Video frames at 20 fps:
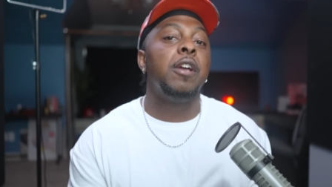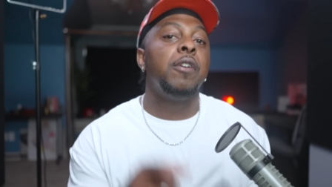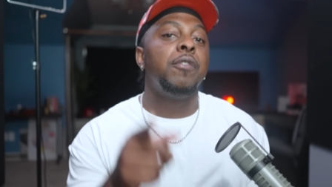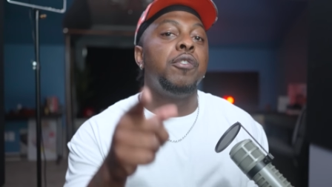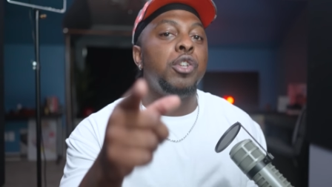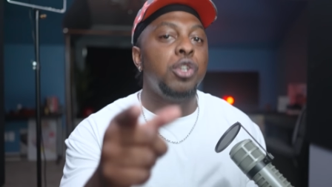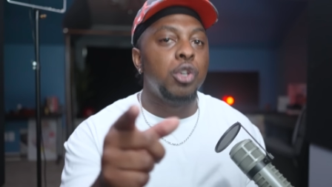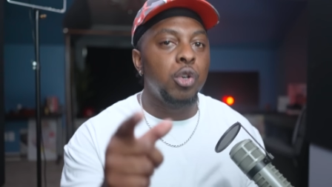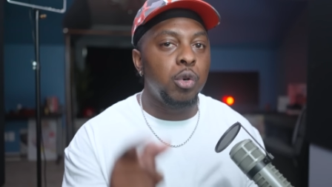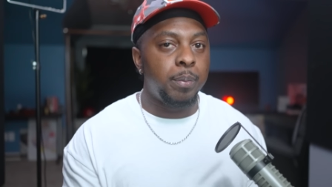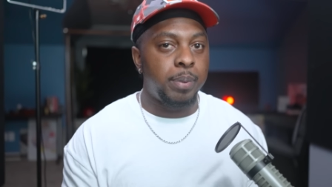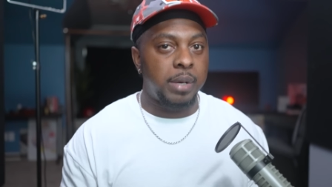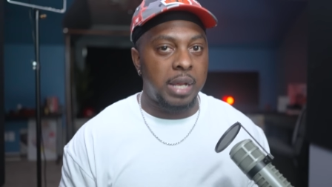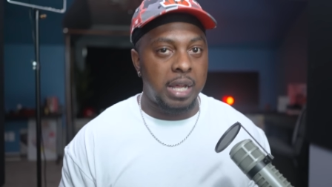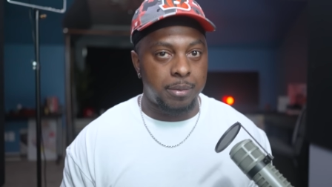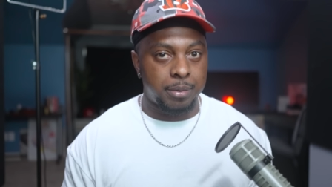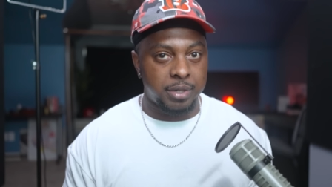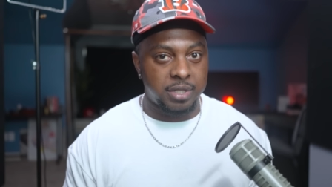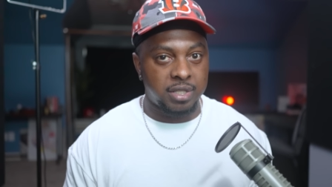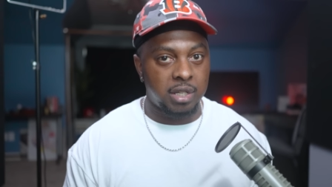If you
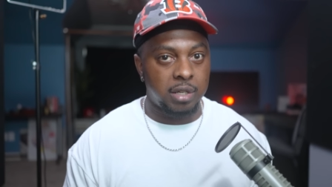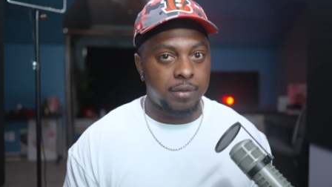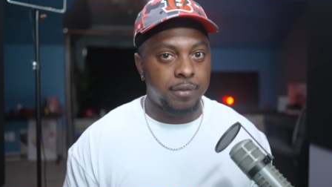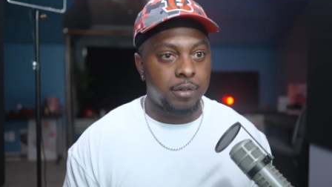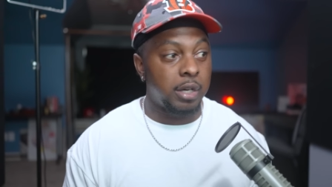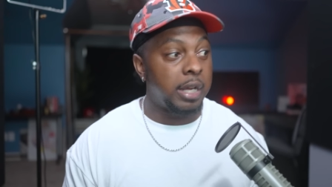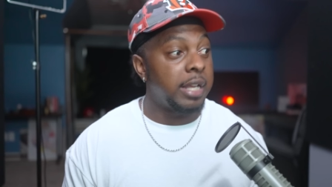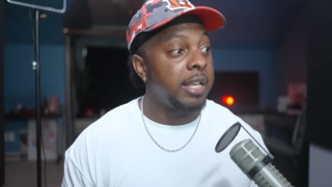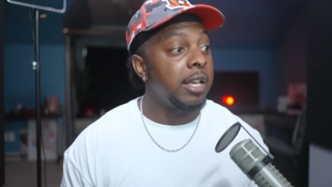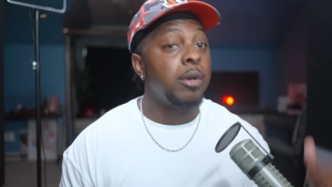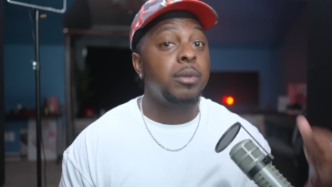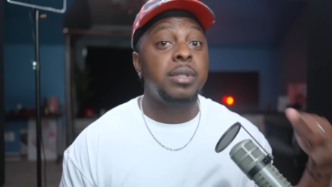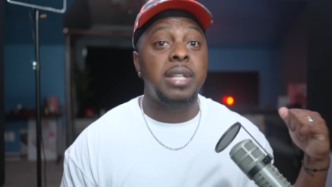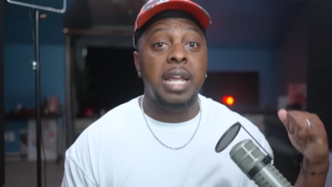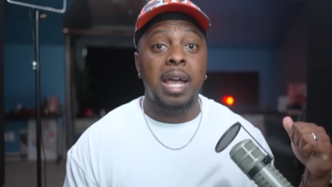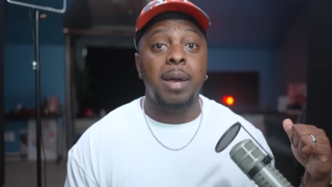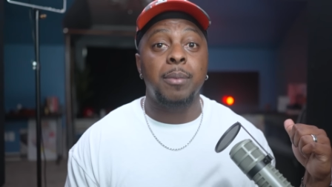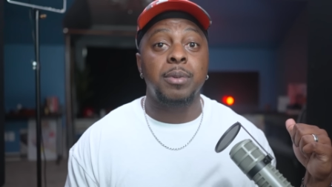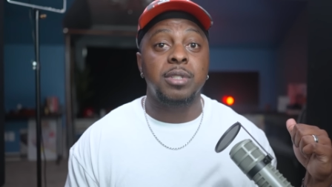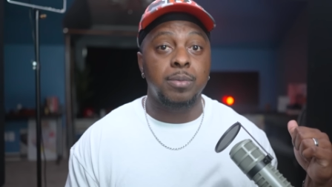played receiver and your
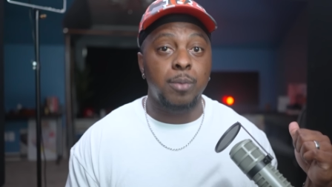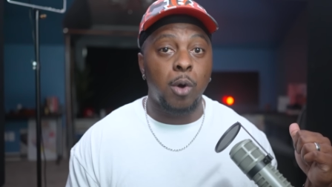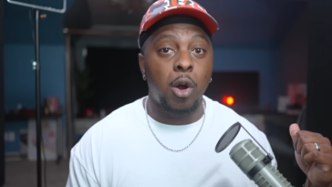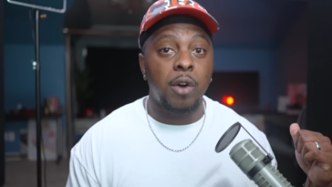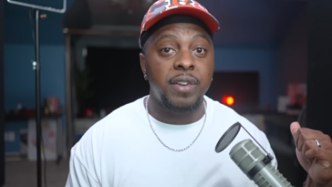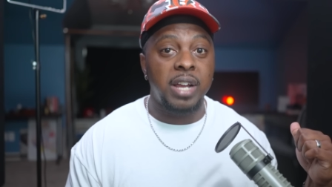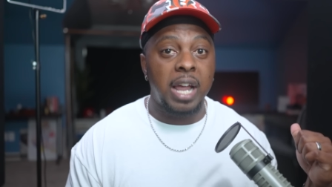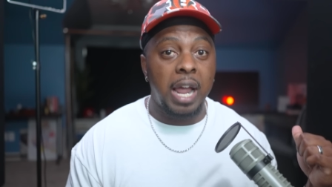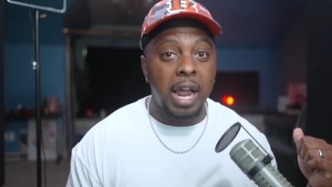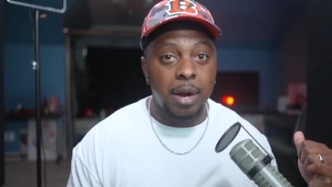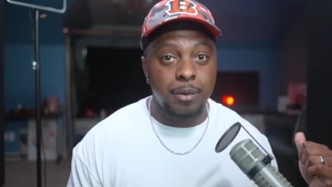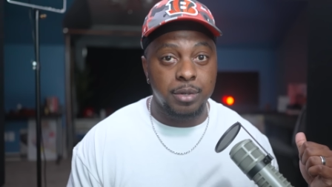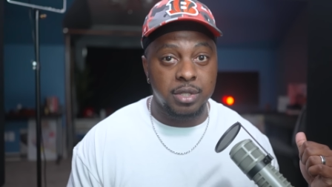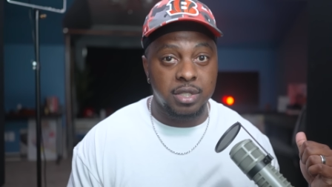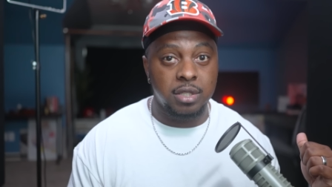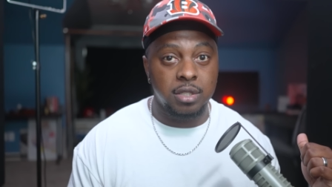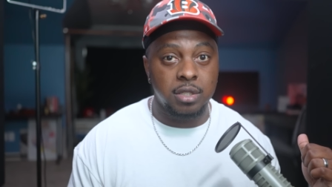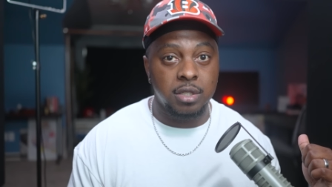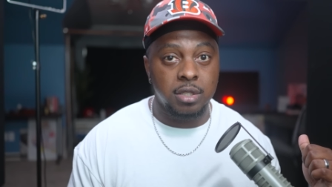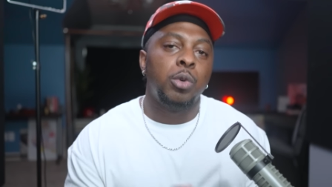dad was Marvin
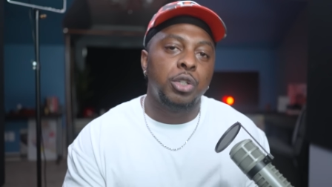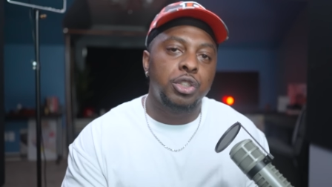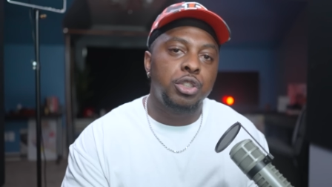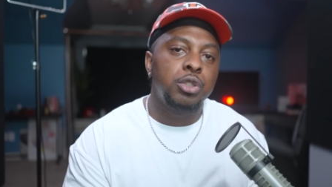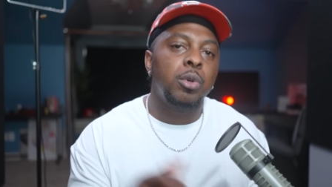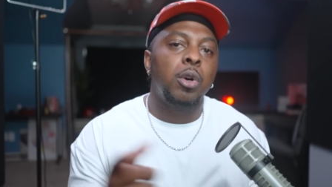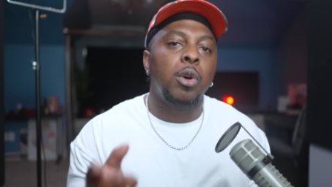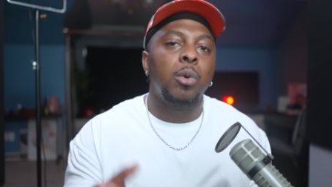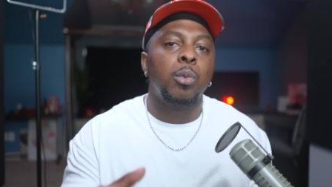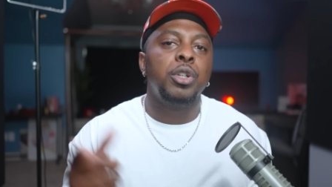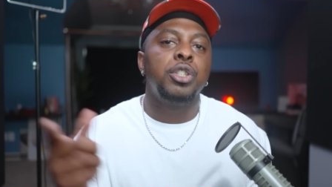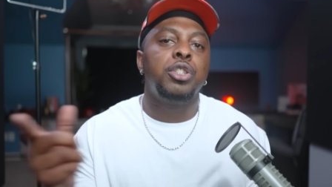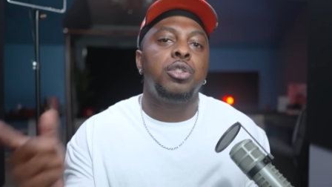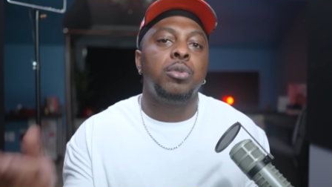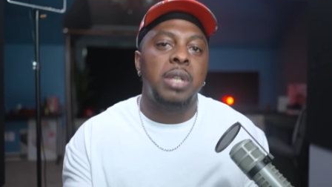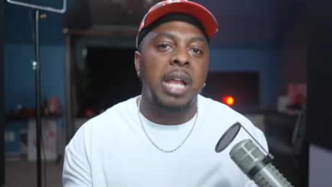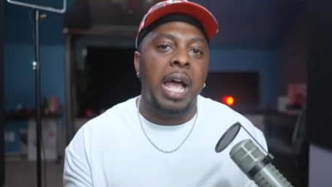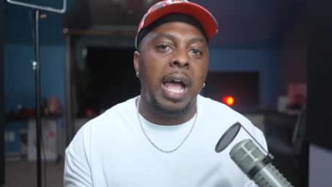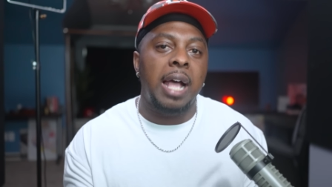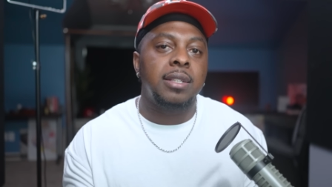Harrison, would you or would you
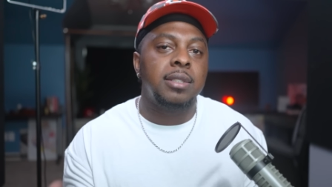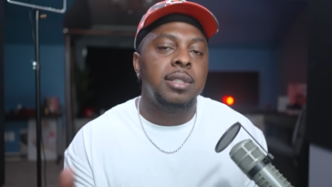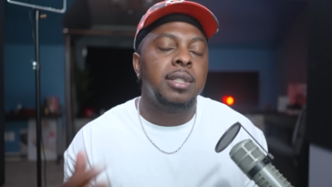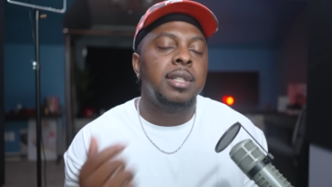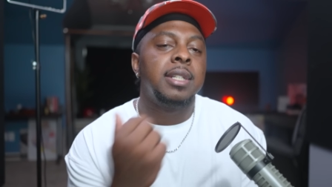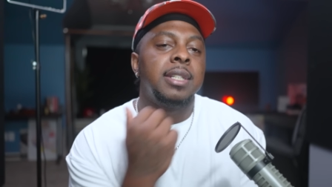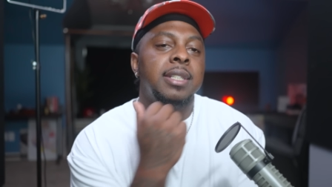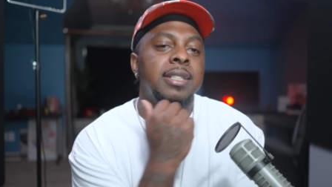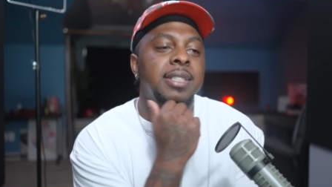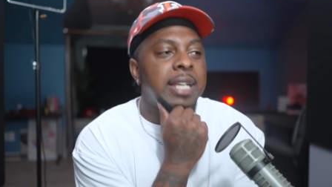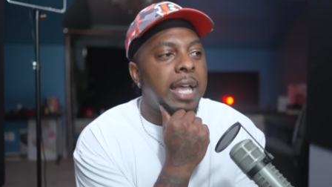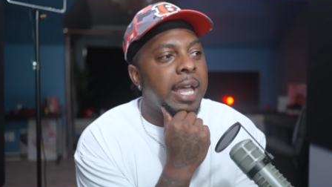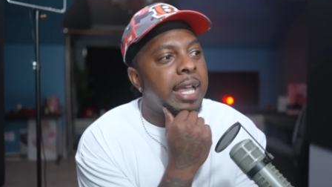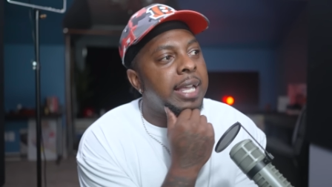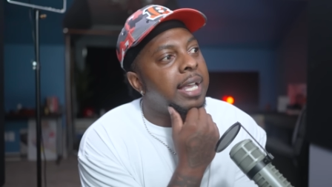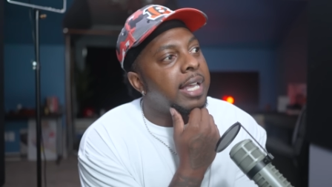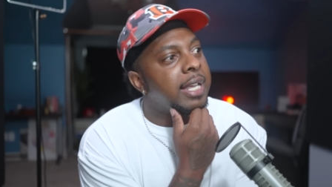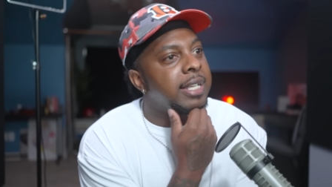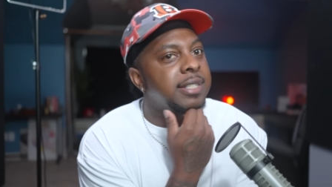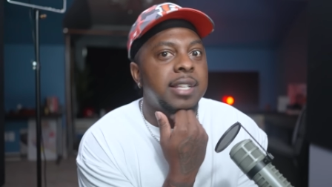not
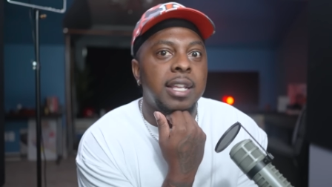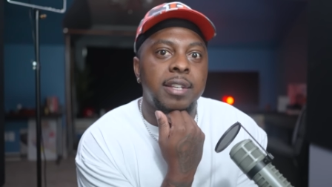take his